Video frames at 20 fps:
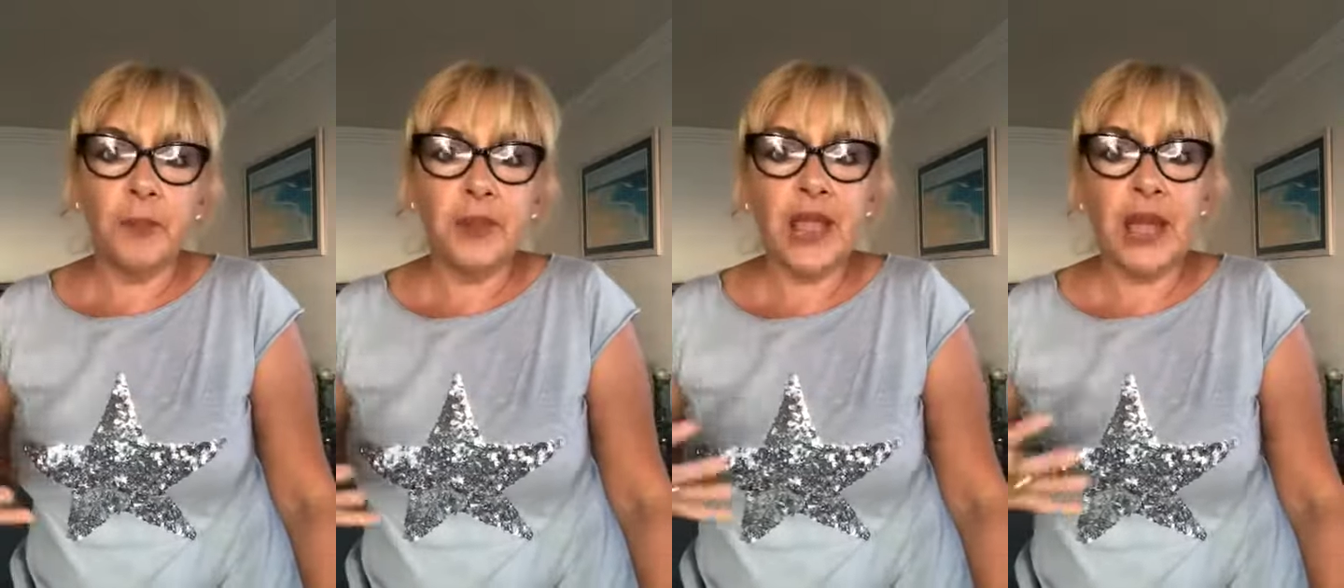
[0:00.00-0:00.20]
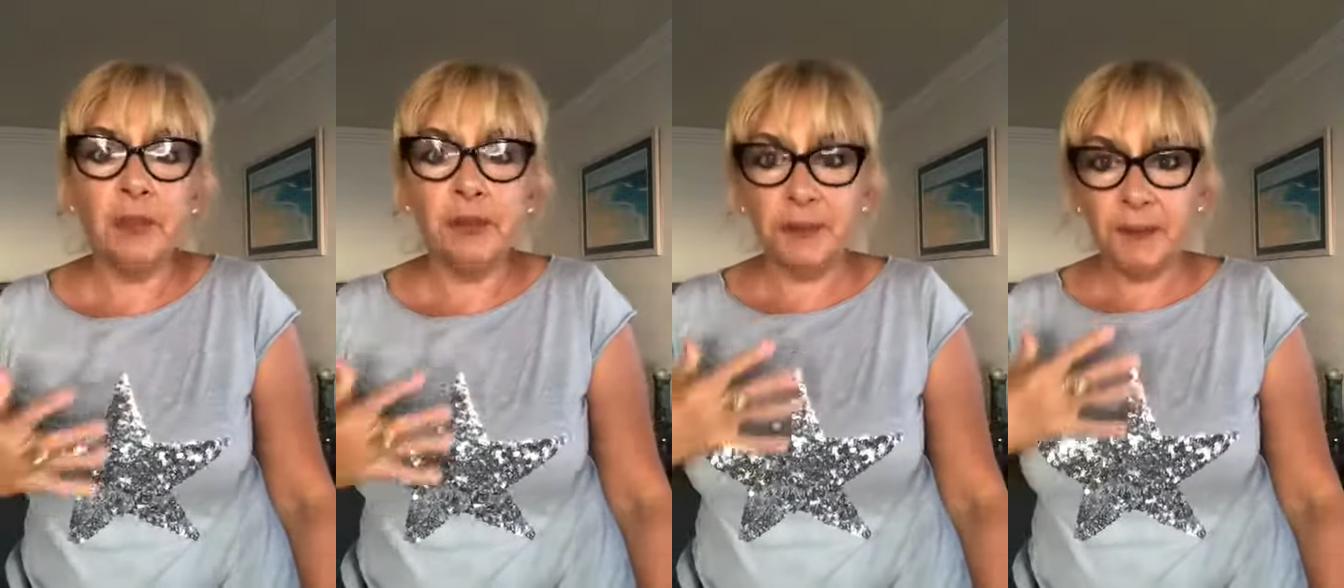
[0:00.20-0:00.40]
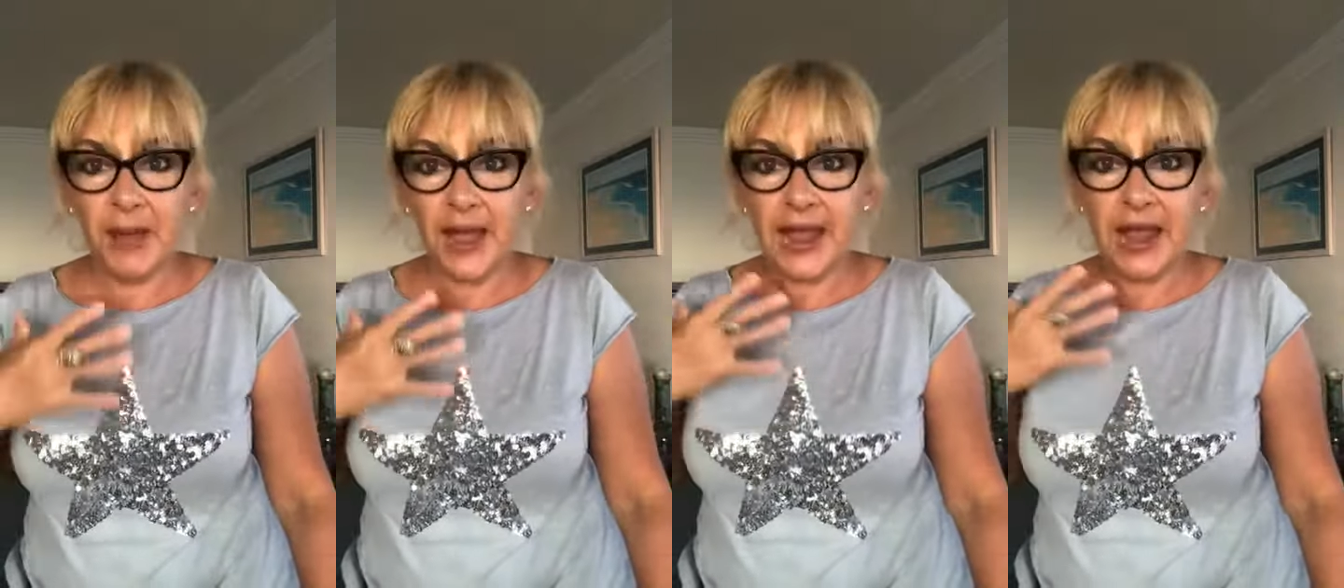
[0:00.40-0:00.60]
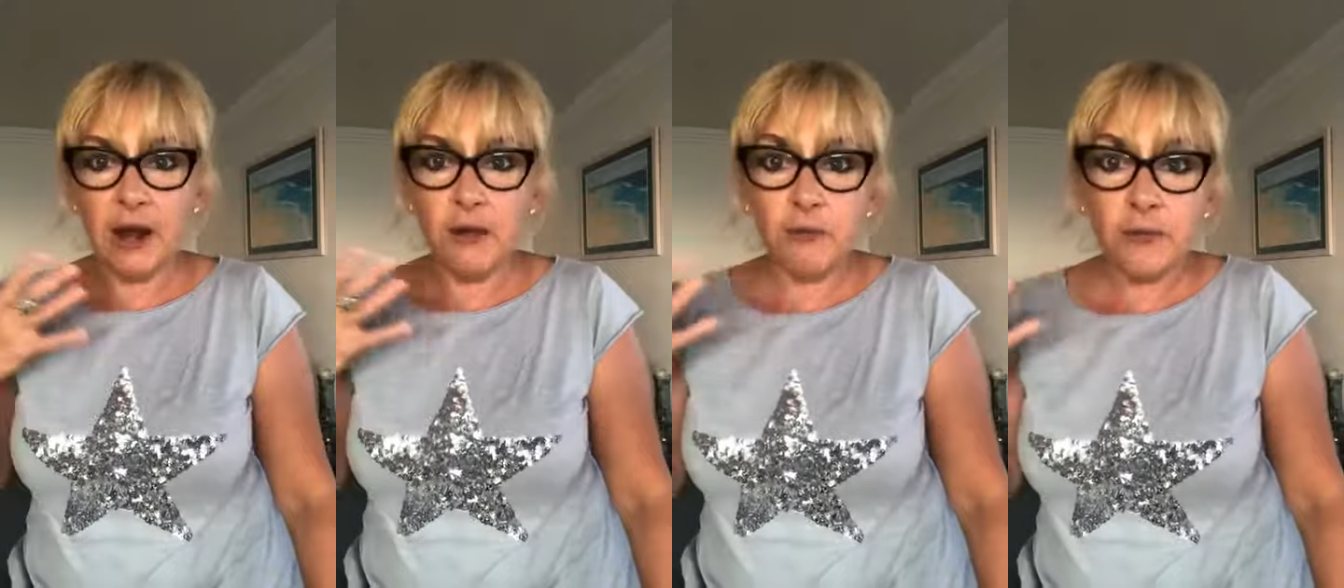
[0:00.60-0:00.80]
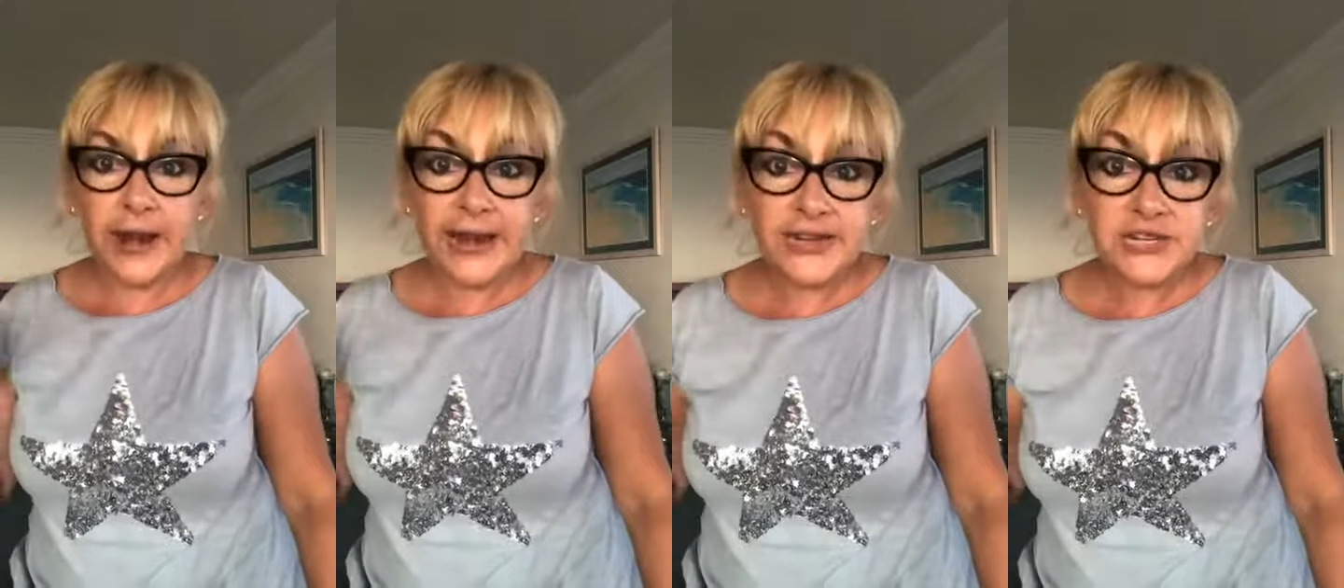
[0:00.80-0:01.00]
being able to pay
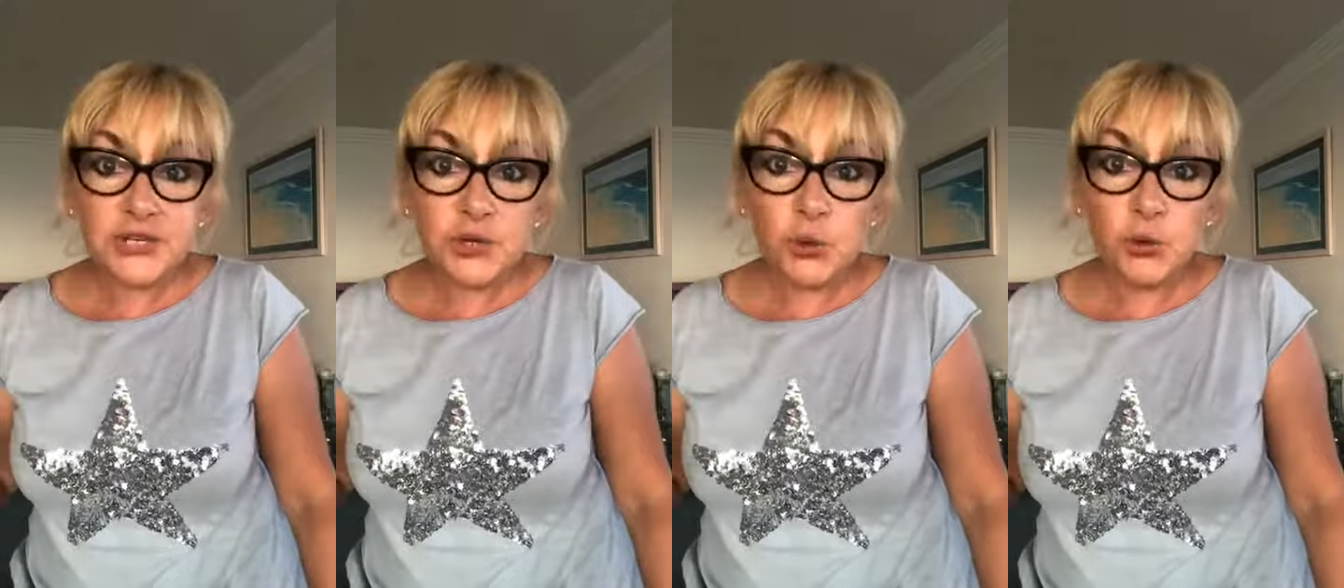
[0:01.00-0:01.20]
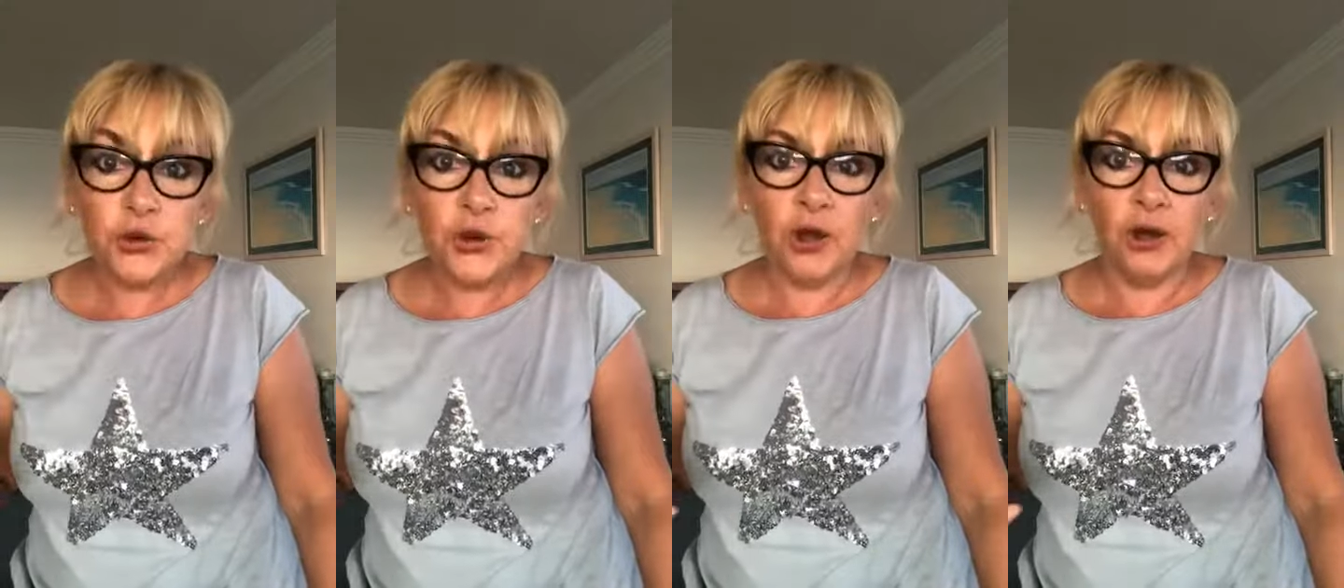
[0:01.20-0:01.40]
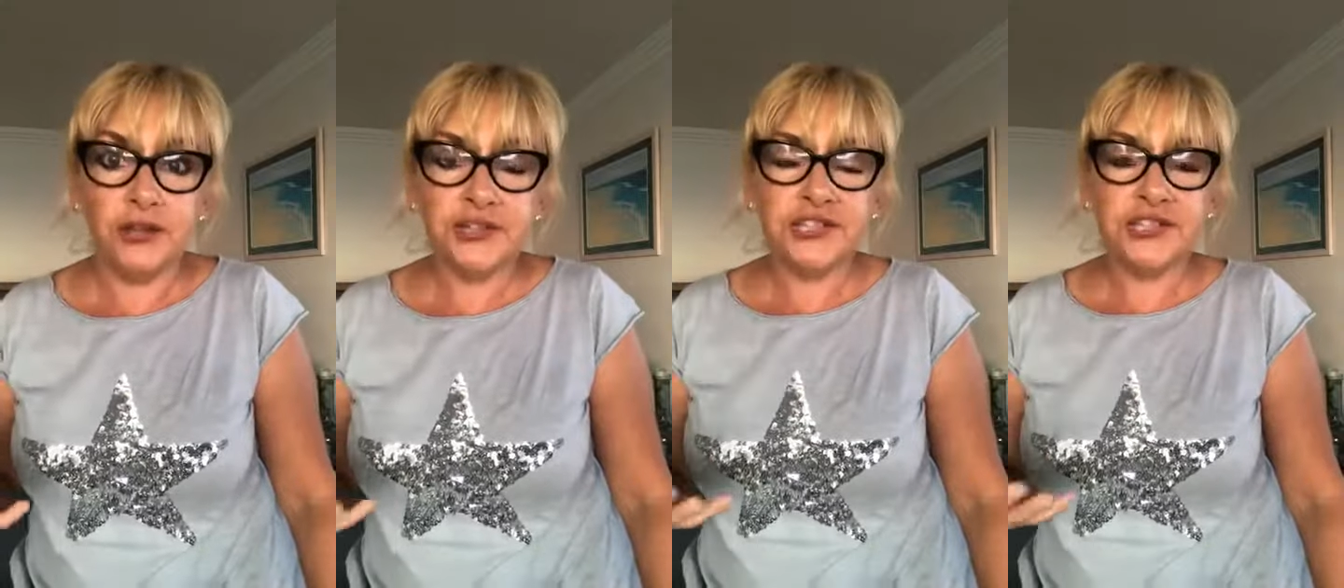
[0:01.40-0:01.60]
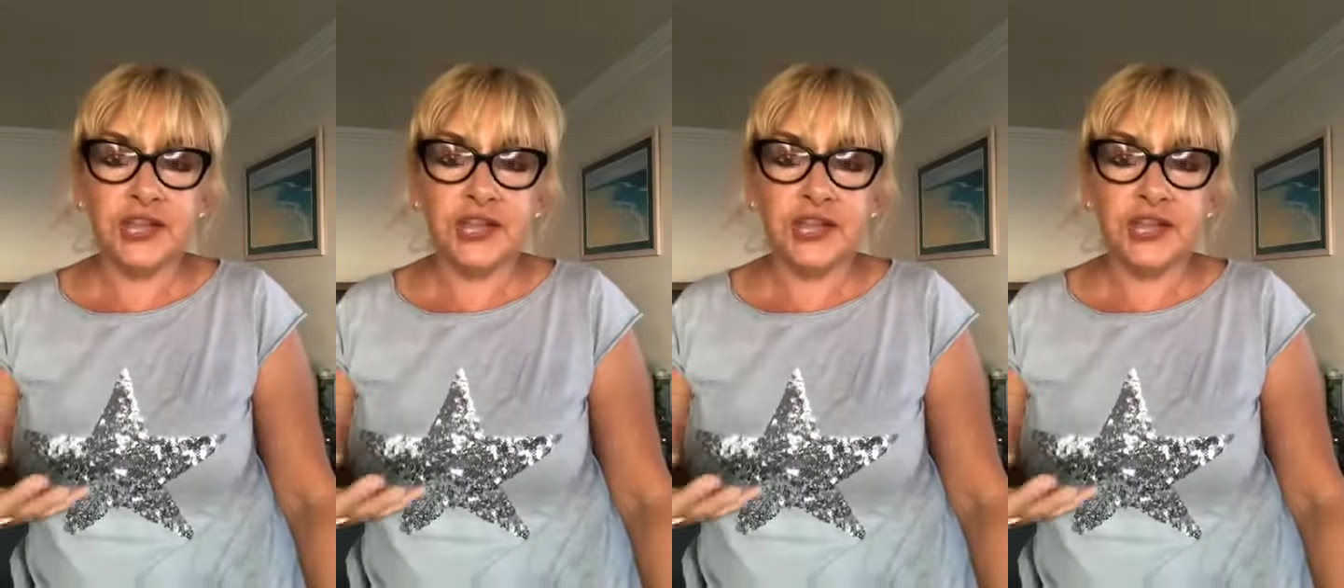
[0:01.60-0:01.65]
our rent or not.